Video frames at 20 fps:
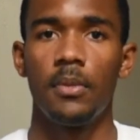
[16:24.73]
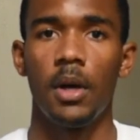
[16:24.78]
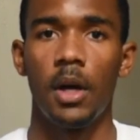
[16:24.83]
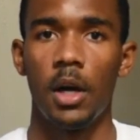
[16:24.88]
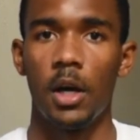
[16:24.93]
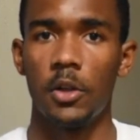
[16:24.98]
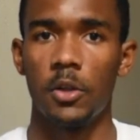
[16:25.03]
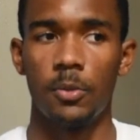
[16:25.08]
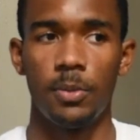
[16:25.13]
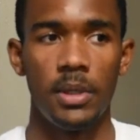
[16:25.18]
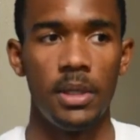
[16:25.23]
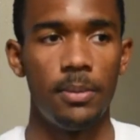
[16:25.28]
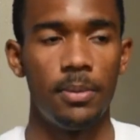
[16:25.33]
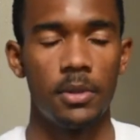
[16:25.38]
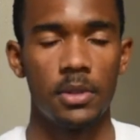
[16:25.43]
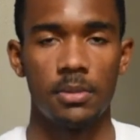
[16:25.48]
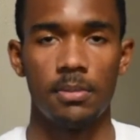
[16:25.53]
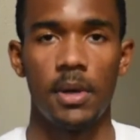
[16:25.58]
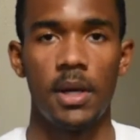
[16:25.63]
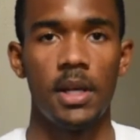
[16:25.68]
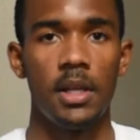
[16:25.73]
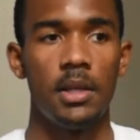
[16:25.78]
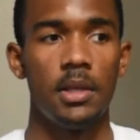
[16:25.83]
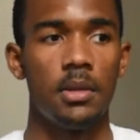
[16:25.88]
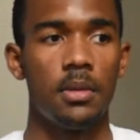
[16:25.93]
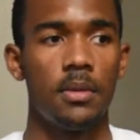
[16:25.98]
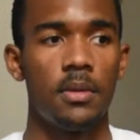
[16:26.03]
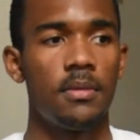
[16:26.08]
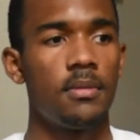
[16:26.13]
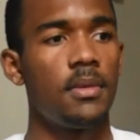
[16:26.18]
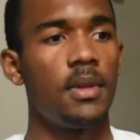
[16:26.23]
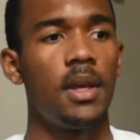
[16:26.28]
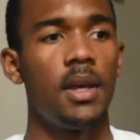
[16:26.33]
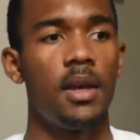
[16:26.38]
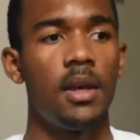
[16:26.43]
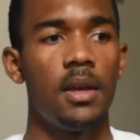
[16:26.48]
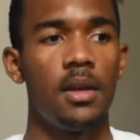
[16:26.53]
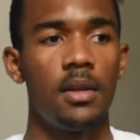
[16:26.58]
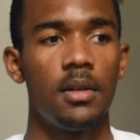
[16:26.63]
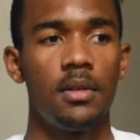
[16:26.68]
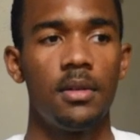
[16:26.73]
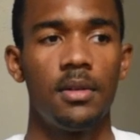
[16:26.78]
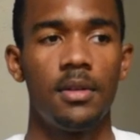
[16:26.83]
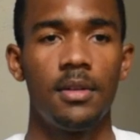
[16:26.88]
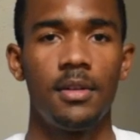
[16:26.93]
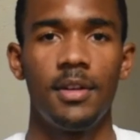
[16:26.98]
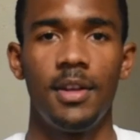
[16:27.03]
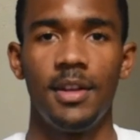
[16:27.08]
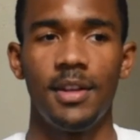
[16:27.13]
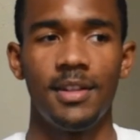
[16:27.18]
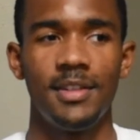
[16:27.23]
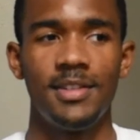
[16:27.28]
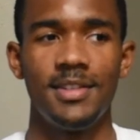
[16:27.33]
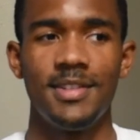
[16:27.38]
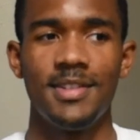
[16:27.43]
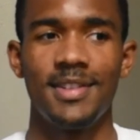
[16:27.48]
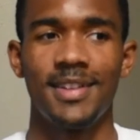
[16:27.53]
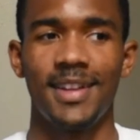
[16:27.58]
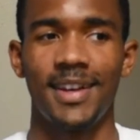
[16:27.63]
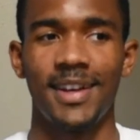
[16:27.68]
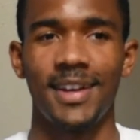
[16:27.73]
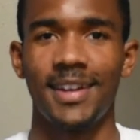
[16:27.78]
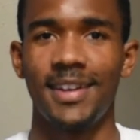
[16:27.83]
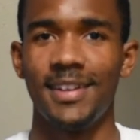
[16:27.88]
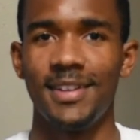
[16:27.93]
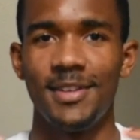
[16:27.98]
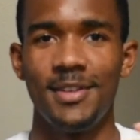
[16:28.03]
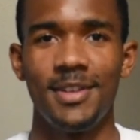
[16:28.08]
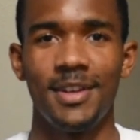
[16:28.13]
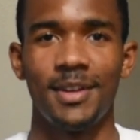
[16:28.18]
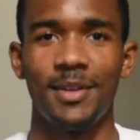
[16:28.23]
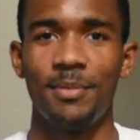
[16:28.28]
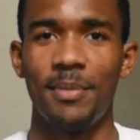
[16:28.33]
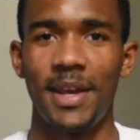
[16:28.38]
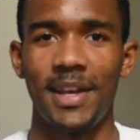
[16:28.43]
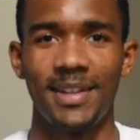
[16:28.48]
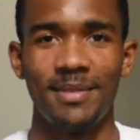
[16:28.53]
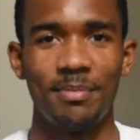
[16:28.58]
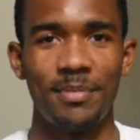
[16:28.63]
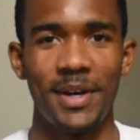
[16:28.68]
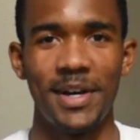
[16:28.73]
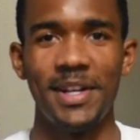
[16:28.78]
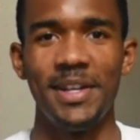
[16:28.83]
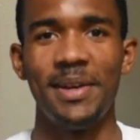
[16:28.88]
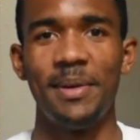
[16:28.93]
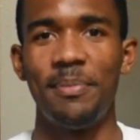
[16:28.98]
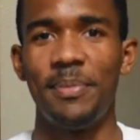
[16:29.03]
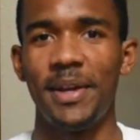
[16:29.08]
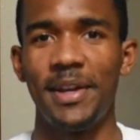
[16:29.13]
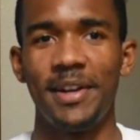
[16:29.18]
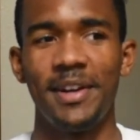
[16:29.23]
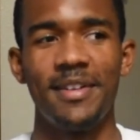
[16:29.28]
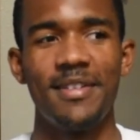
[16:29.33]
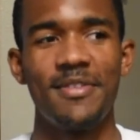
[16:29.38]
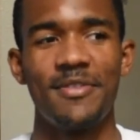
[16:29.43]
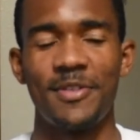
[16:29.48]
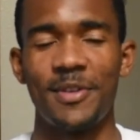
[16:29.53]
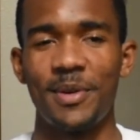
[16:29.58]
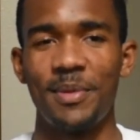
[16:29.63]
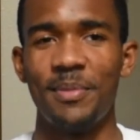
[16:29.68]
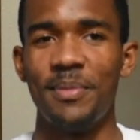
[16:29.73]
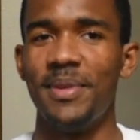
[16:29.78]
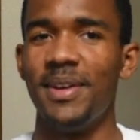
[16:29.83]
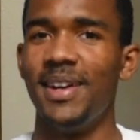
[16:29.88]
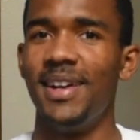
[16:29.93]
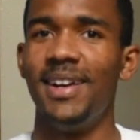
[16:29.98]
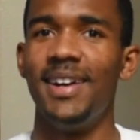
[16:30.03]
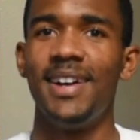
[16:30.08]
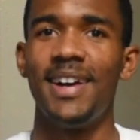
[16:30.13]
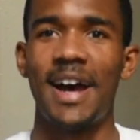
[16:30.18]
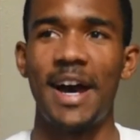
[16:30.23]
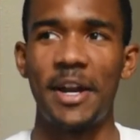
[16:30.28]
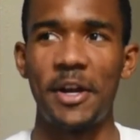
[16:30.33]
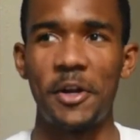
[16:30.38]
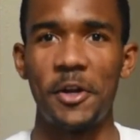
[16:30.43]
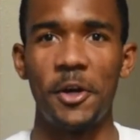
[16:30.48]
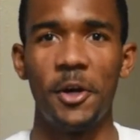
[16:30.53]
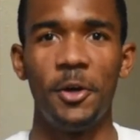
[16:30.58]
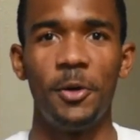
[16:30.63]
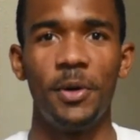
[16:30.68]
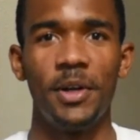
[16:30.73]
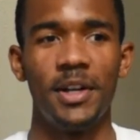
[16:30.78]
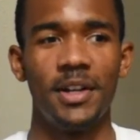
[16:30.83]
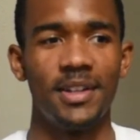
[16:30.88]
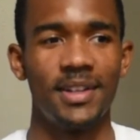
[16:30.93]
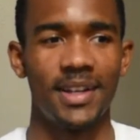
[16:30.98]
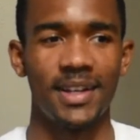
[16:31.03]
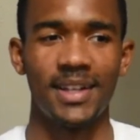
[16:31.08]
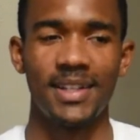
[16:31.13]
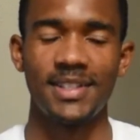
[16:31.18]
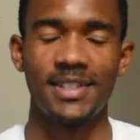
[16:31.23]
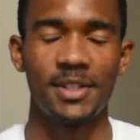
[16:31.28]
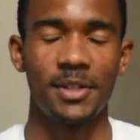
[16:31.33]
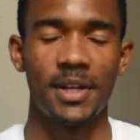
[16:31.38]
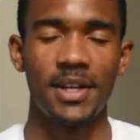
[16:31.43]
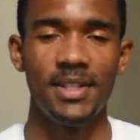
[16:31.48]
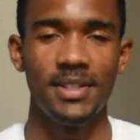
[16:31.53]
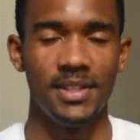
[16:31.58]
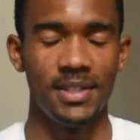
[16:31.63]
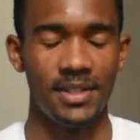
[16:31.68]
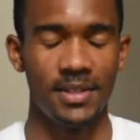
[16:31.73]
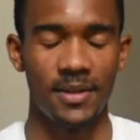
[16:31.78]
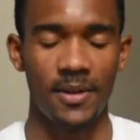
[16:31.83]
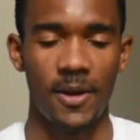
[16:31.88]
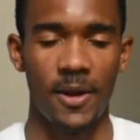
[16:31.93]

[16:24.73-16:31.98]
other people's money, and like you can make money appear from out of nowhere. Like it's crazy.